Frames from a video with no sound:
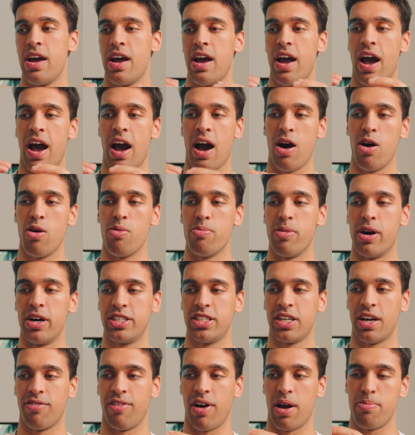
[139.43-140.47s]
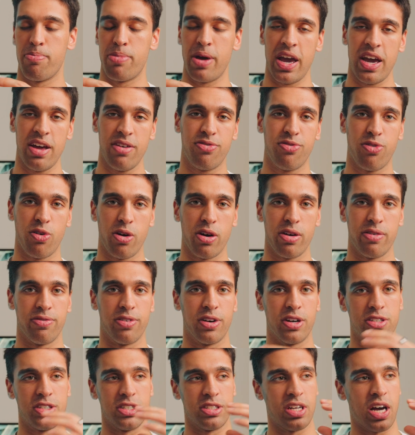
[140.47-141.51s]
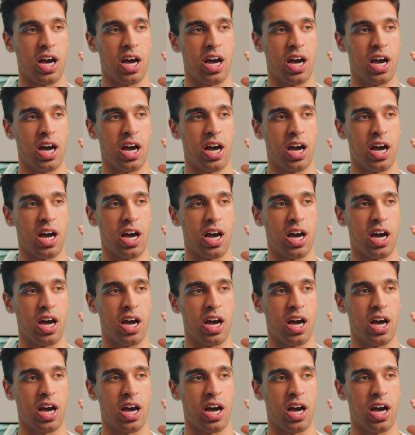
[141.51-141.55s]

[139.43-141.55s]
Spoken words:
how much have I paid for it versus